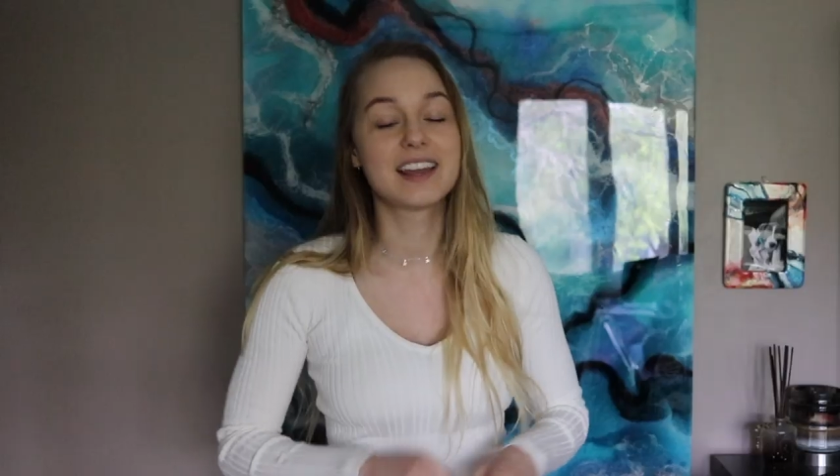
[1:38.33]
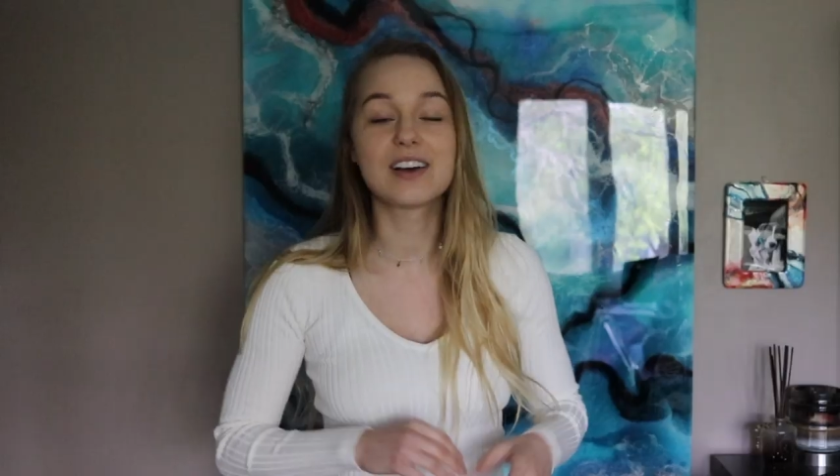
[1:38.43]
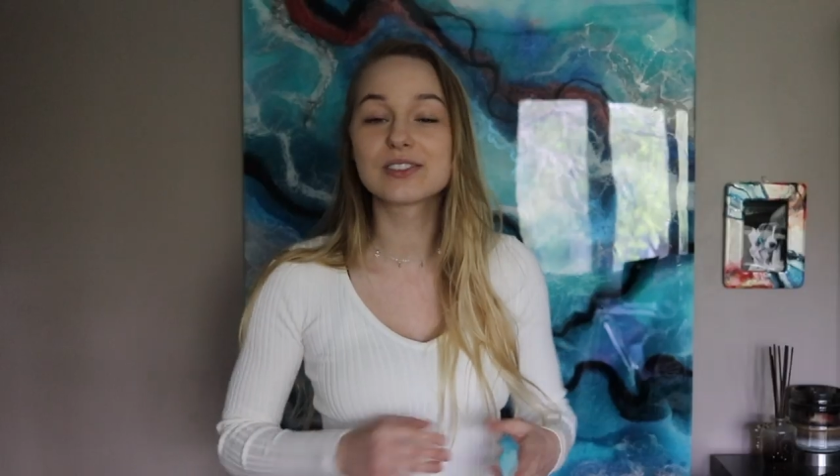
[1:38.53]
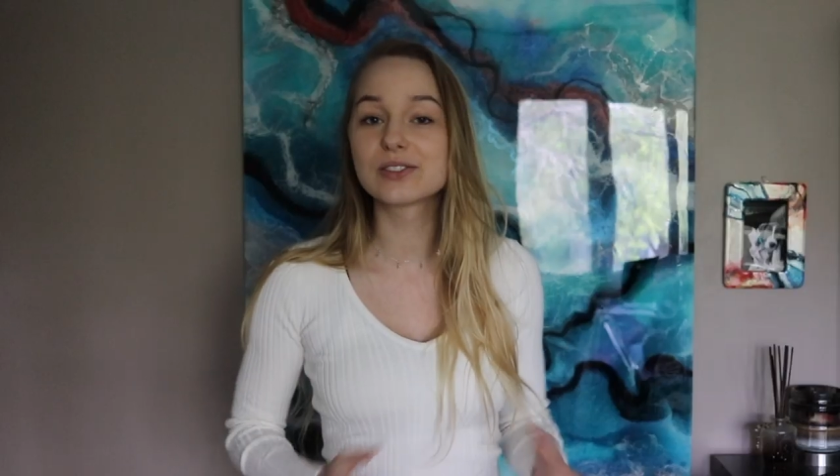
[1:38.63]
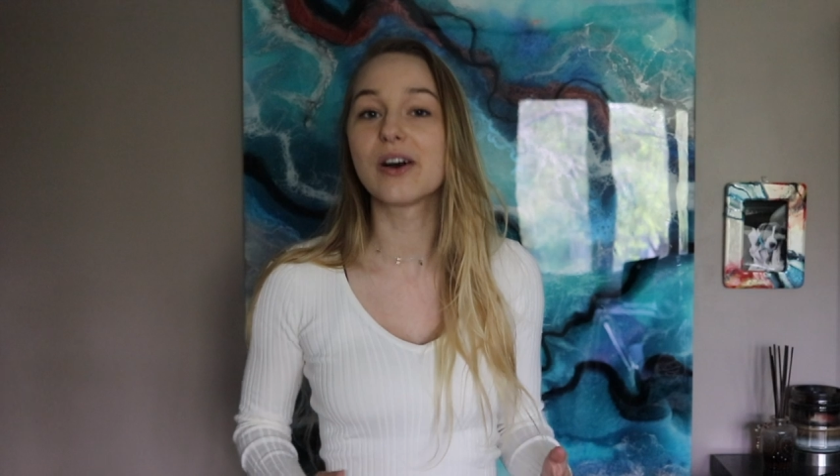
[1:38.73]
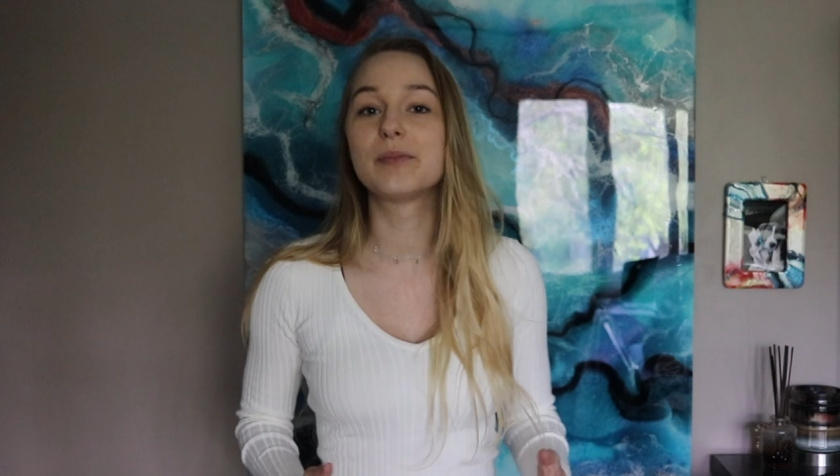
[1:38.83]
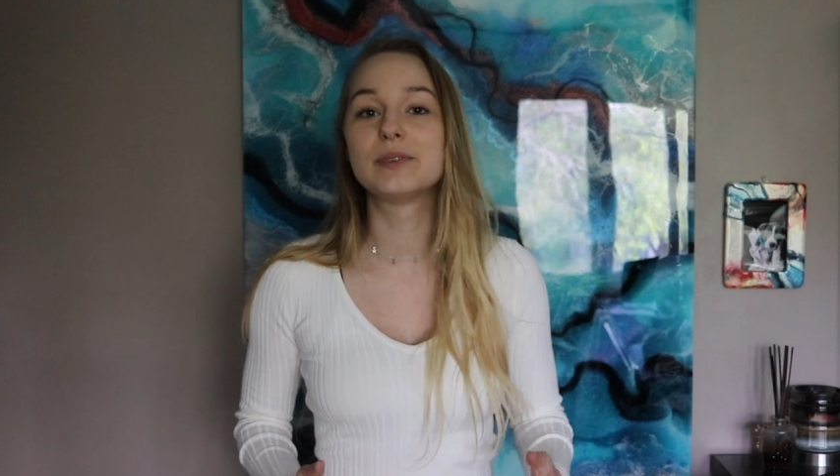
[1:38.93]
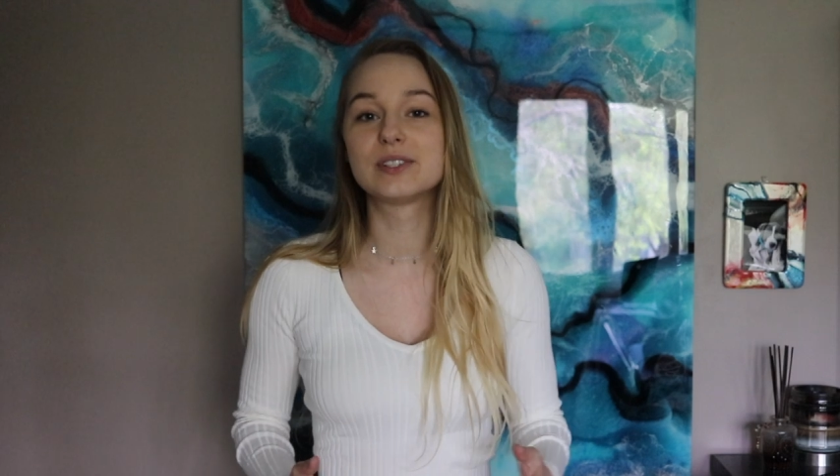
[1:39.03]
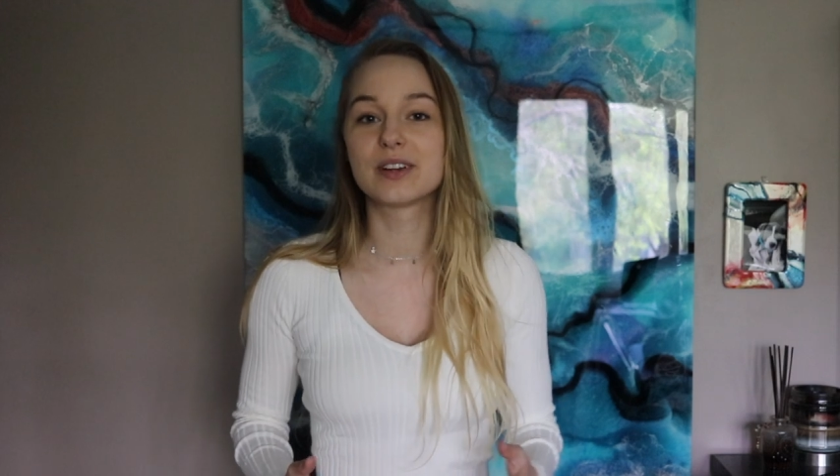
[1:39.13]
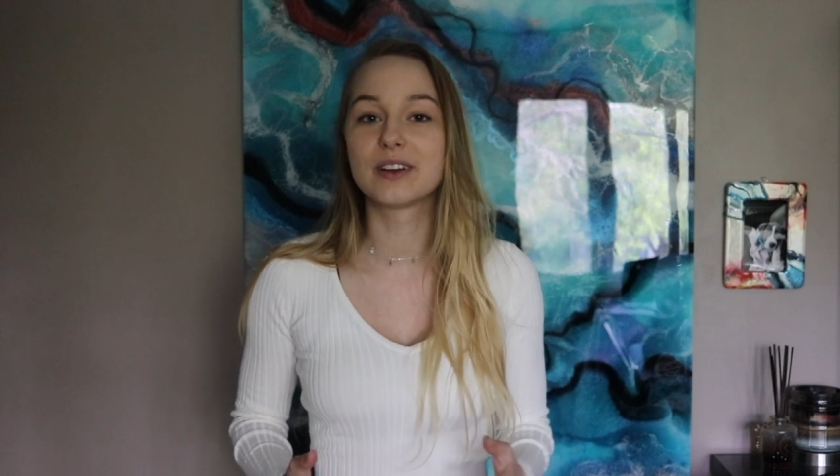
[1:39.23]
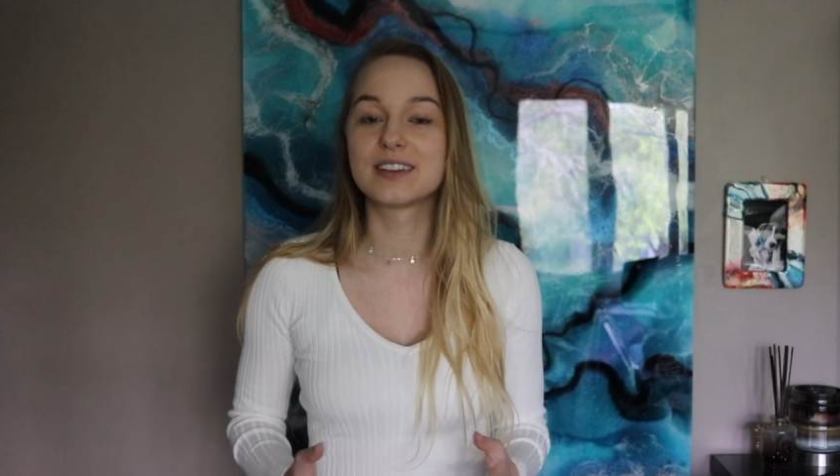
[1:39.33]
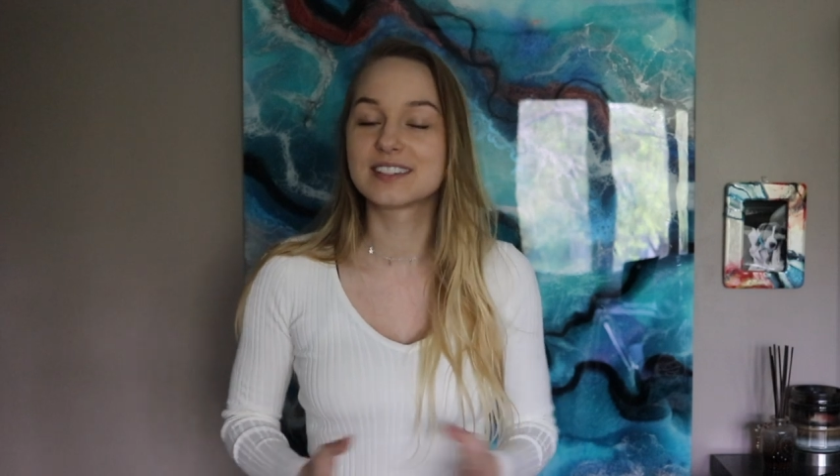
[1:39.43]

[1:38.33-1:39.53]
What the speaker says: And also I'll be sharing